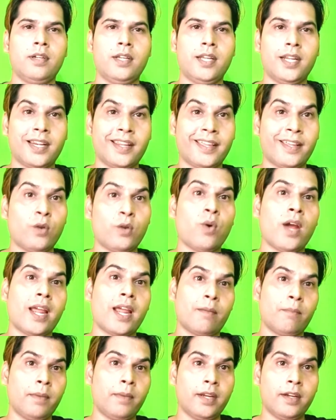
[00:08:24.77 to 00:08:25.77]

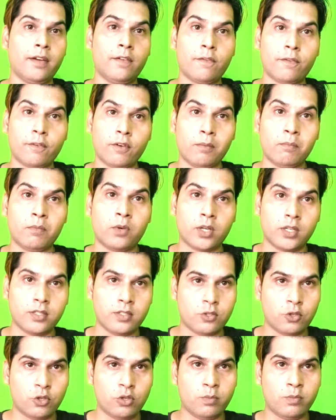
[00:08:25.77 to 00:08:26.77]
requirement from
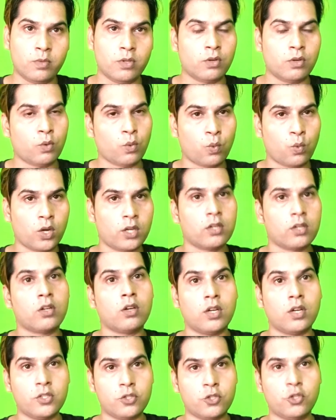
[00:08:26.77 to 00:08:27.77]
consumer, what
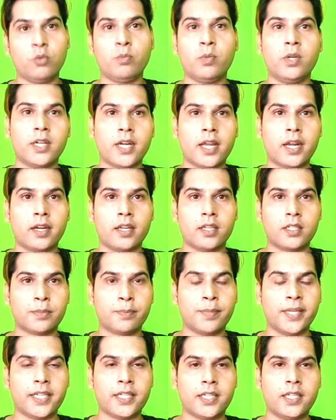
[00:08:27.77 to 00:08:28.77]
consumer are
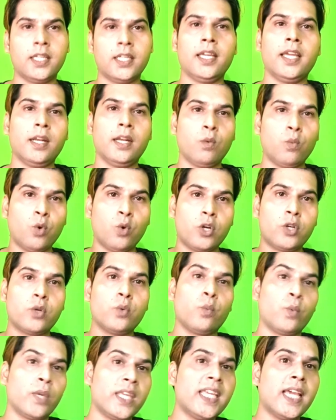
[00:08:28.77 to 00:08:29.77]
expecting and what
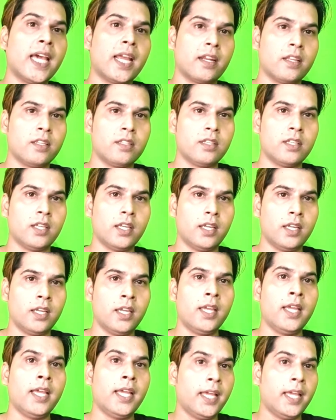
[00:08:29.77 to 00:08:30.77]
we are
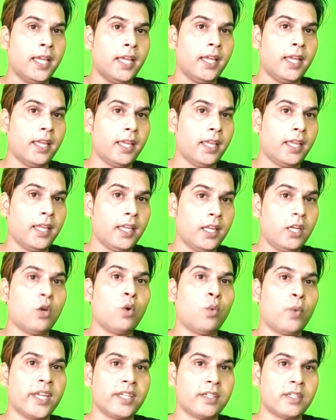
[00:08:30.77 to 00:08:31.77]

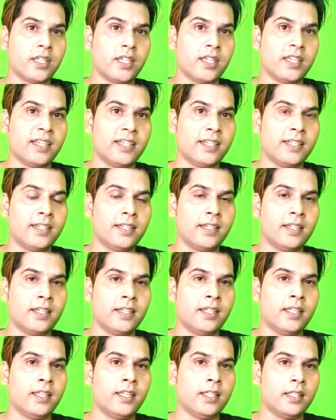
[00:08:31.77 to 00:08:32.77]
innovating,
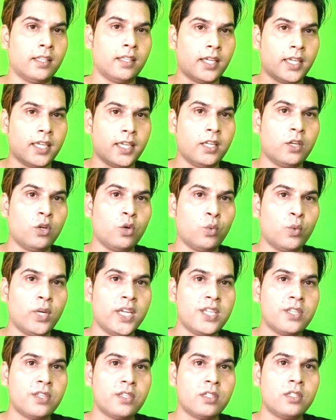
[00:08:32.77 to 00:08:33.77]
the
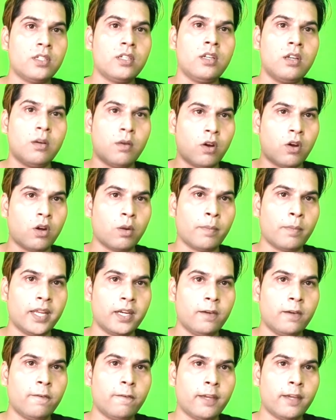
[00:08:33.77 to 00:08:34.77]
innovation or
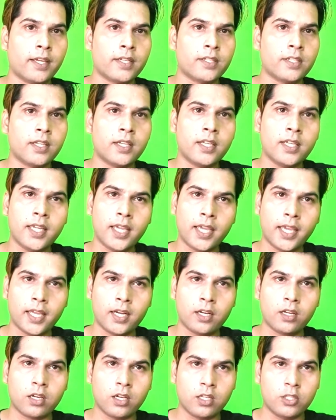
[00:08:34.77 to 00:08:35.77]
manufacturing
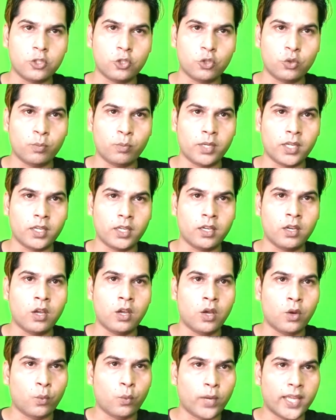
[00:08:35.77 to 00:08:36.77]
and consuming,
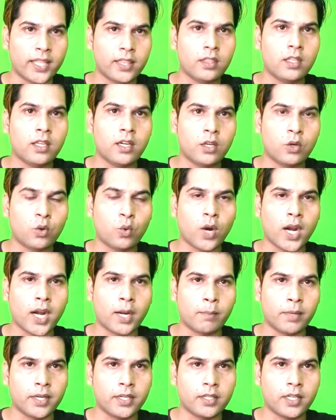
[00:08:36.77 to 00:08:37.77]
when the
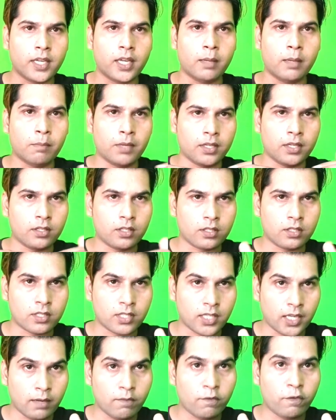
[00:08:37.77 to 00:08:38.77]
requirement came in the
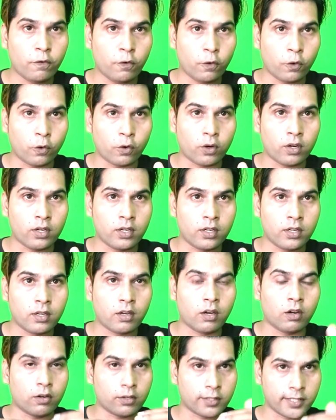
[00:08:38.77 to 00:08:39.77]
same floor
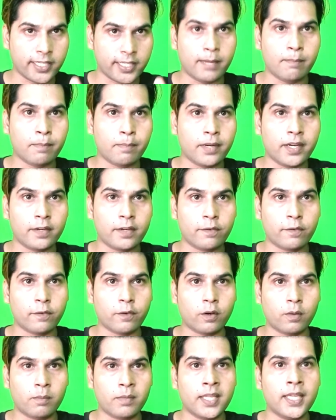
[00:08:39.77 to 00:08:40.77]
or same
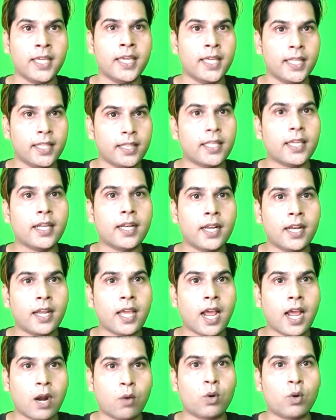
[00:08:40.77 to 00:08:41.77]
platform, then
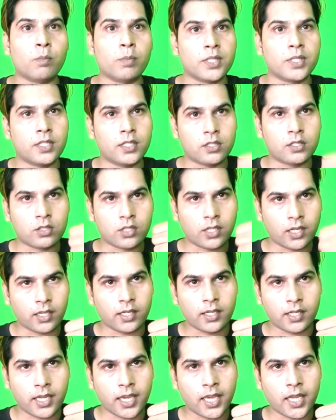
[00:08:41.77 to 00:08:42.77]
our business
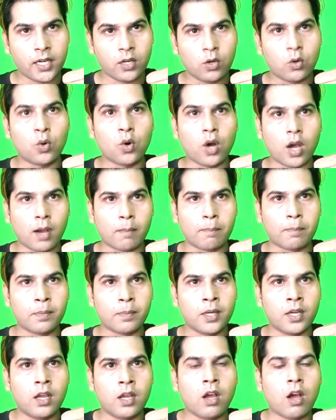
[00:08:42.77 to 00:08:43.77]
can go up.
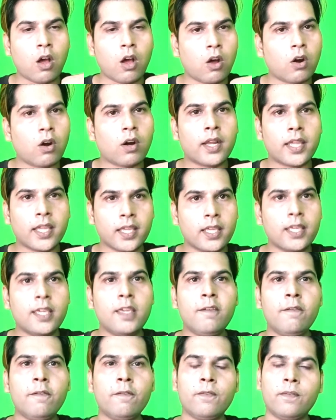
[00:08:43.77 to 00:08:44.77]
Or
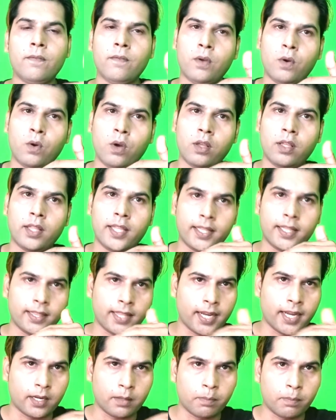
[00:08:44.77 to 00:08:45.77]
if
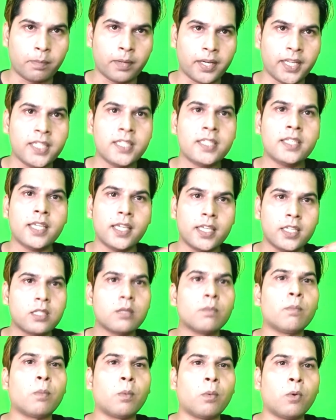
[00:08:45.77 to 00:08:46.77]
that bridge is
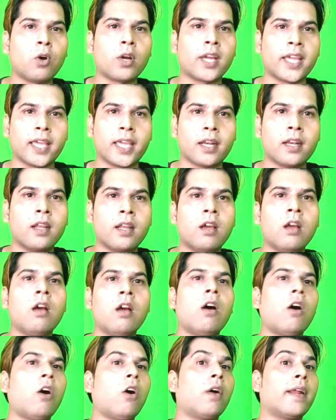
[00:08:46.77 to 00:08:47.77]
broken,
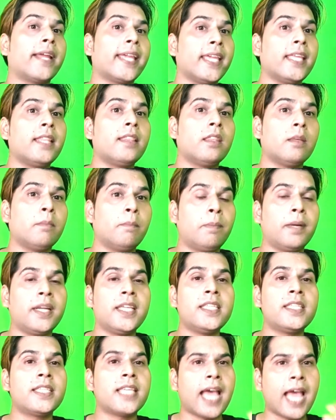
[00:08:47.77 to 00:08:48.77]
or in the
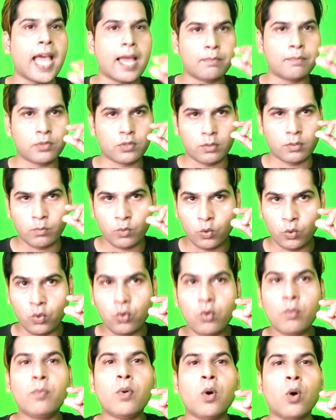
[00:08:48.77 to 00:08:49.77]
bridge have some
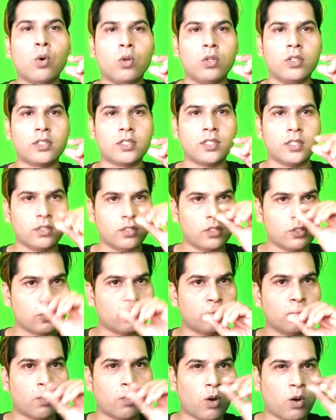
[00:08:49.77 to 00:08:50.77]
loopholes, the
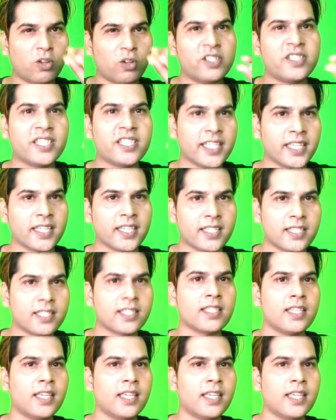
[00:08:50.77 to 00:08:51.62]
small things